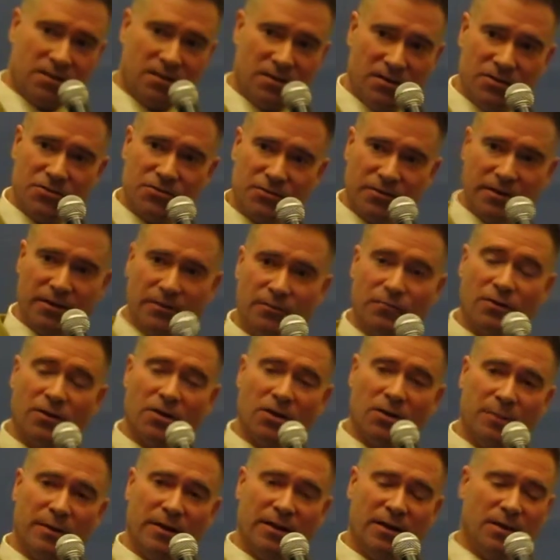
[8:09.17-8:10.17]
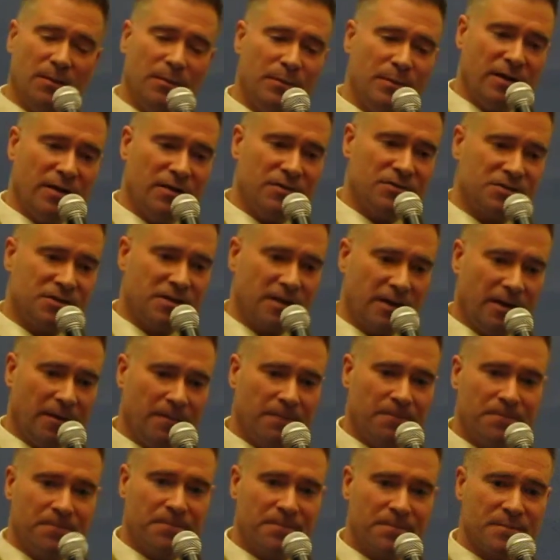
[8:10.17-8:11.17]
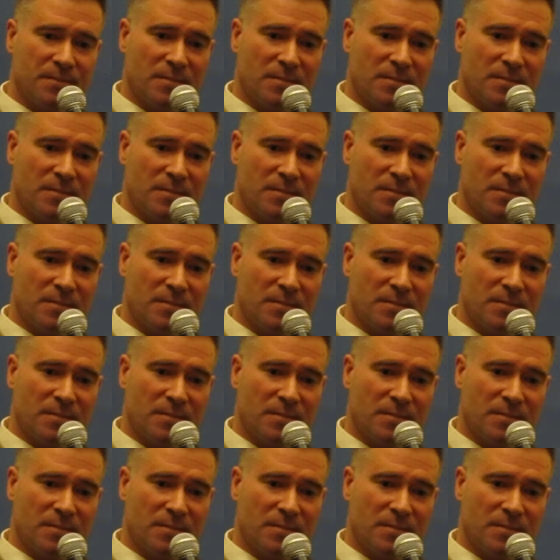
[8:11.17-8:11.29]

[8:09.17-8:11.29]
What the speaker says: the country, we're going to be in a better state.